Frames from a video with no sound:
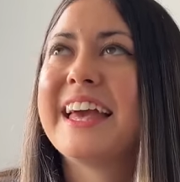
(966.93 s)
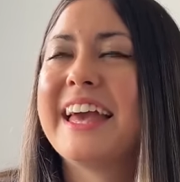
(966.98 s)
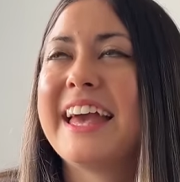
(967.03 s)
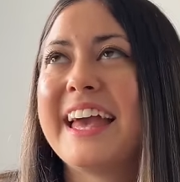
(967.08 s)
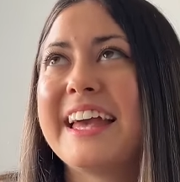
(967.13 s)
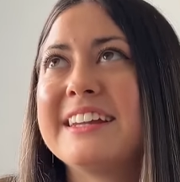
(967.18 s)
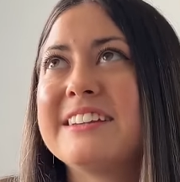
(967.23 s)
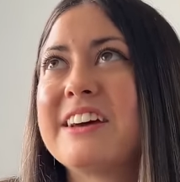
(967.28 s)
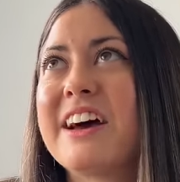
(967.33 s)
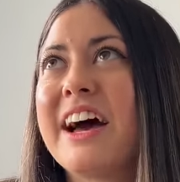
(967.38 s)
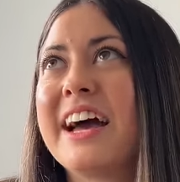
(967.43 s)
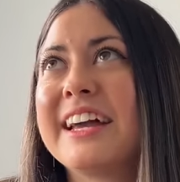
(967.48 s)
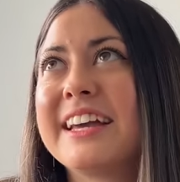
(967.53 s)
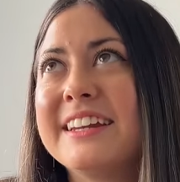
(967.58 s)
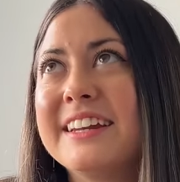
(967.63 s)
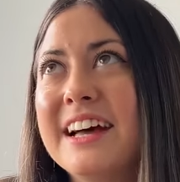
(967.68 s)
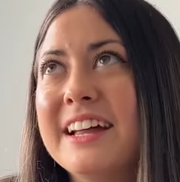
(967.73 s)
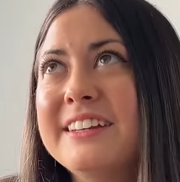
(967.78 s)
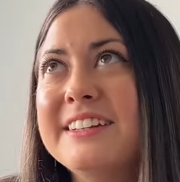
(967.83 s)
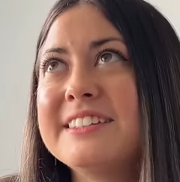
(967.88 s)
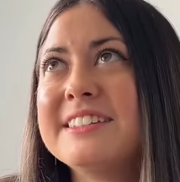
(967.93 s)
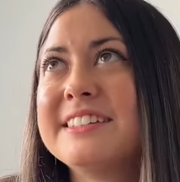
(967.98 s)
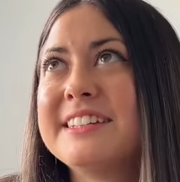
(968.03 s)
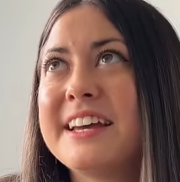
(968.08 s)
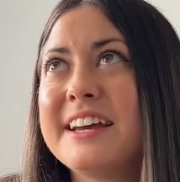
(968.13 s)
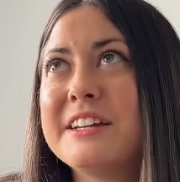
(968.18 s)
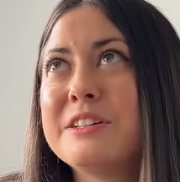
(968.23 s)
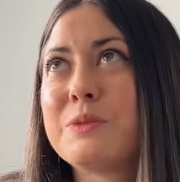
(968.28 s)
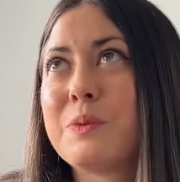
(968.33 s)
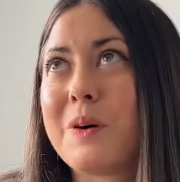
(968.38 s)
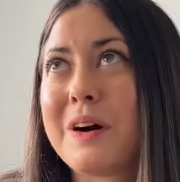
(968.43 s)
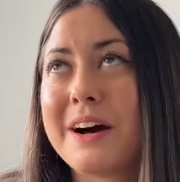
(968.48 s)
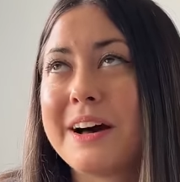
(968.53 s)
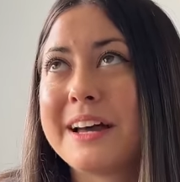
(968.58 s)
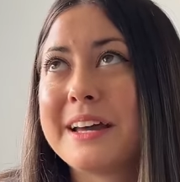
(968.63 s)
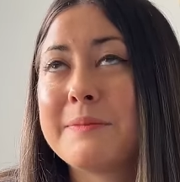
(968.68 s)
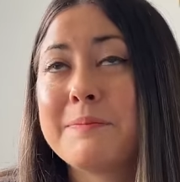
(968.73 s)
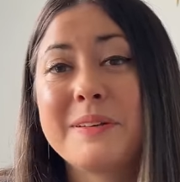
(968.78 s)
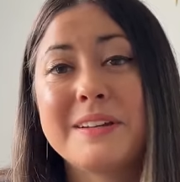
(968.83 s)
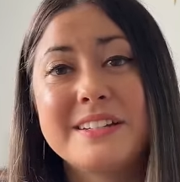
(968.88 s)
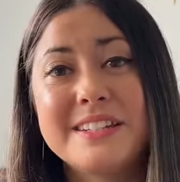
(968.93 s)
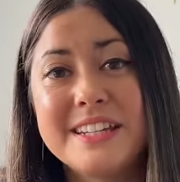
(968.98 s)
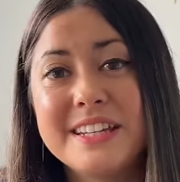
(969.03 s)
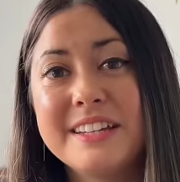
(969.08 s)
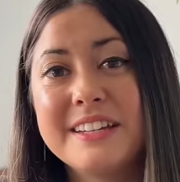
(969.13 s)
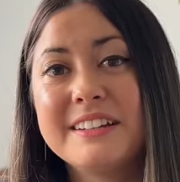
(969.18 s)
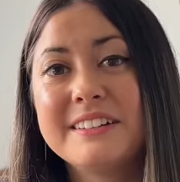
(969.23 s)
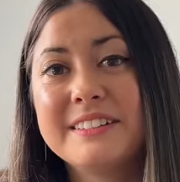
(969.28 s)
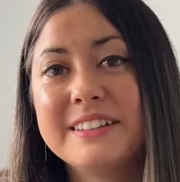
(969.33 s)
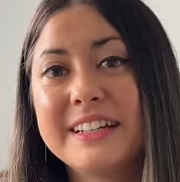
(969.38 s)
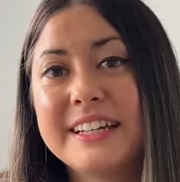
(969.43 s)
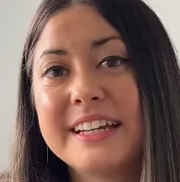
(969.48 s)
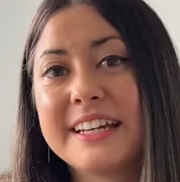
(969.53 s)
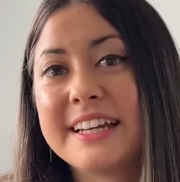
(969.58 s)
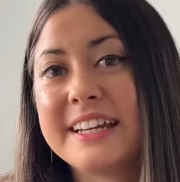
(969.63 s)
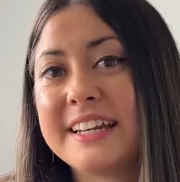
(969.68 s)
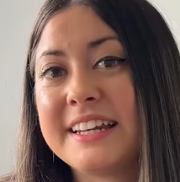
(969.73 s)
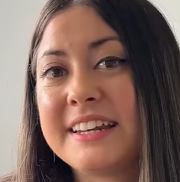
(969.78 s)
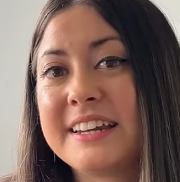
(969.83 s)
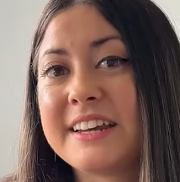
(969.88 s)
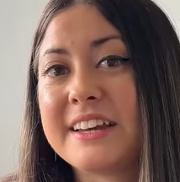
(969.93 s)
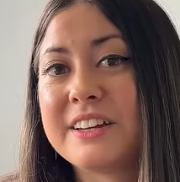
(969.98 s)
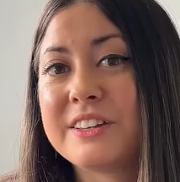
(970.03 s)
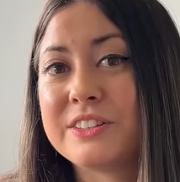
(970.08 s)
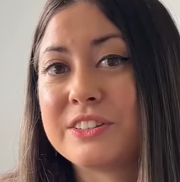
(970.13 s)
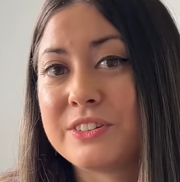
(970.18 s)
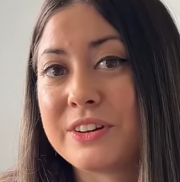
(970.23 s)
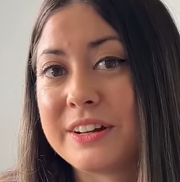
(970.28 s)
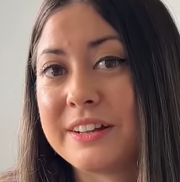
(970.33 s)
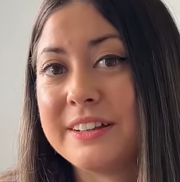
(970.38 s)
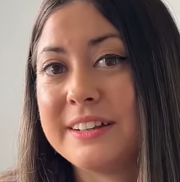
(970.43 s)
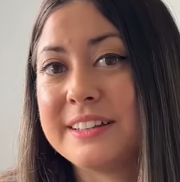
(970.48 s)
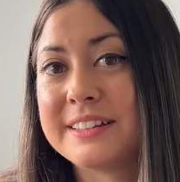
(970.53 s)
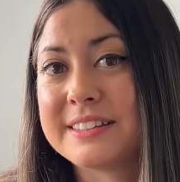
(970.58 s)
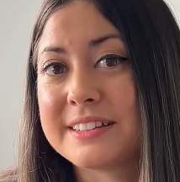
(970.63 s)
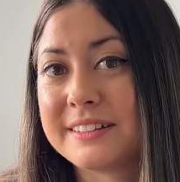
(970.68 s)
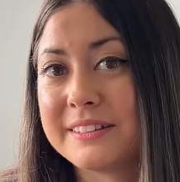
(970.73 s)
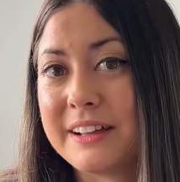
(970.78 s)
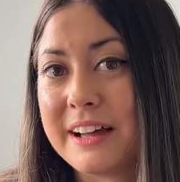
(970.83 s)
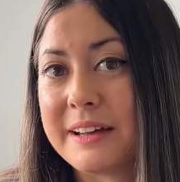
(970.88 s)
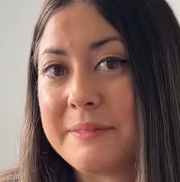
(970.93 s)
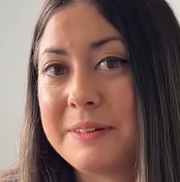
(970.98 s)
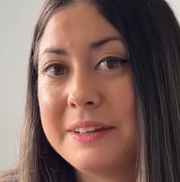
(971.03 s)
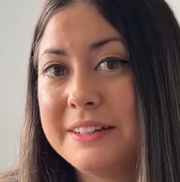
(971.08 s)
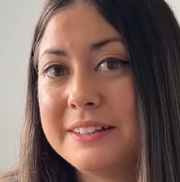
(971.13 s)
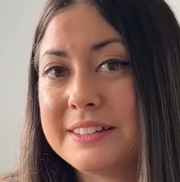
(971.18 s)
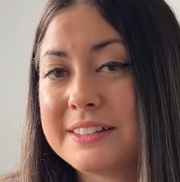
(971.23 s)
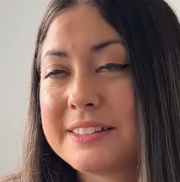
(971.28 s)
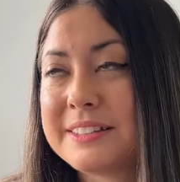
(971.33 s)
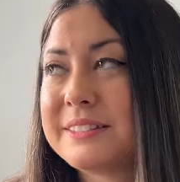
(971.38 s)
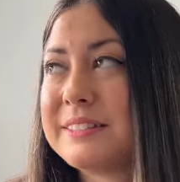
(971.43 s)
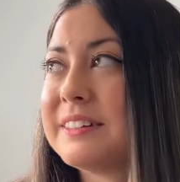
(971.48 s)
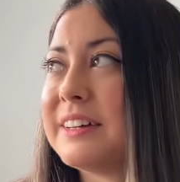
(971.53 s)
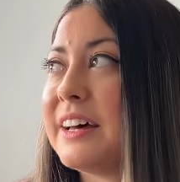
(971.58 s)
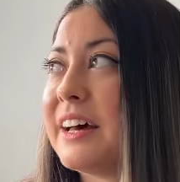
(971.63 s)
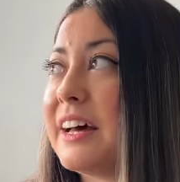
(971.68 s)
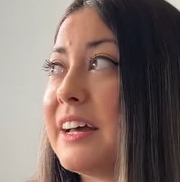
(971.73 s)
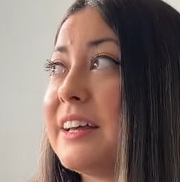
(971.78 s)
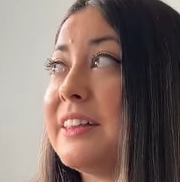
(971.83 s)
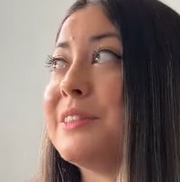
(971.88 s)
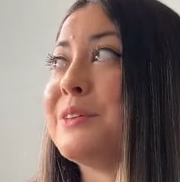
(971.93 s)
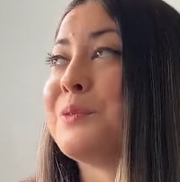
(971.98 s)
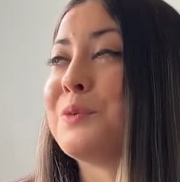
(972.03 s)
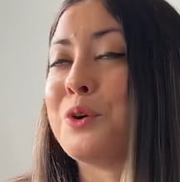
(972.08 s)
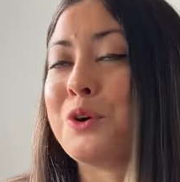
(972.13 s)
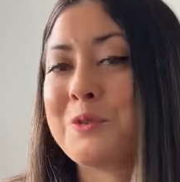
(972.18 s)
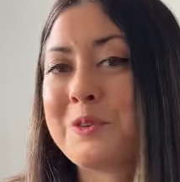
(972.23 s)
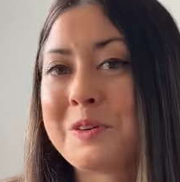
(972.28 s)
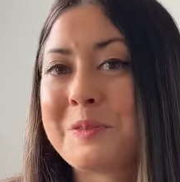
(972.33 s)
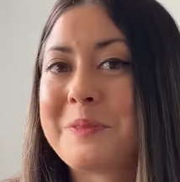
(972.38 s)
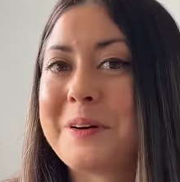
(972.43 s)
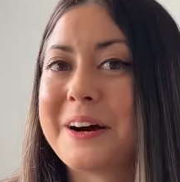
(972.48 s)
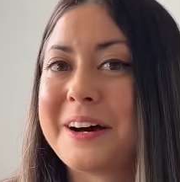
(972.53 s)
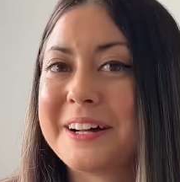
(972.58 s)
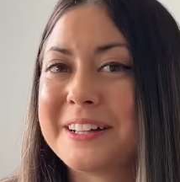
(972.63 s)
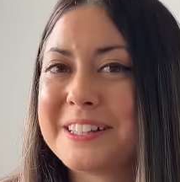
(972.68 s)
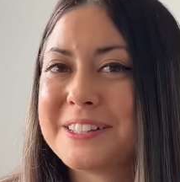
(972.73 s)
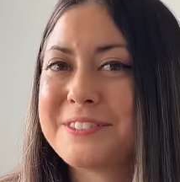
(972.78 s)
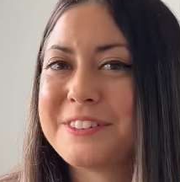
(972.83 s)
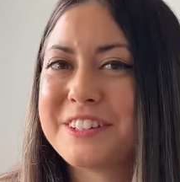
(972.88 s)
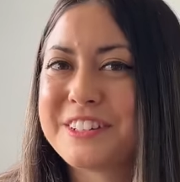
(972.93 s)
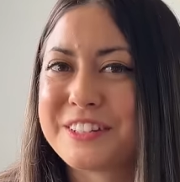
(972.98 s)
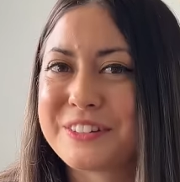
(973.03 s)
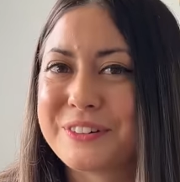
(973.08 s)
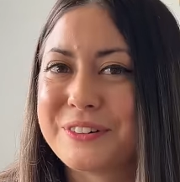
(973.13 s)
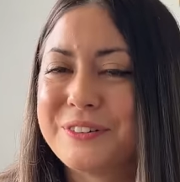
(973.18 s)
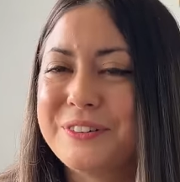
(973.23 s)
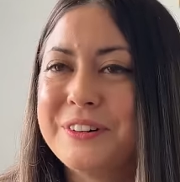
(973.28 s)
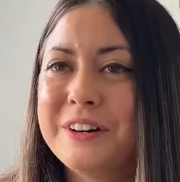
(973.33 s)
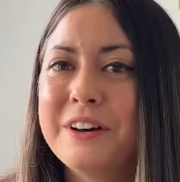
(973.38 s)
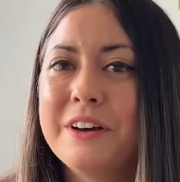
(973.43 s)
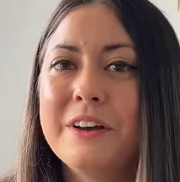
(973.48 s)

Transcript: And I can understand why, particularly in Australia's climate, uh, in the warmer parts for sure,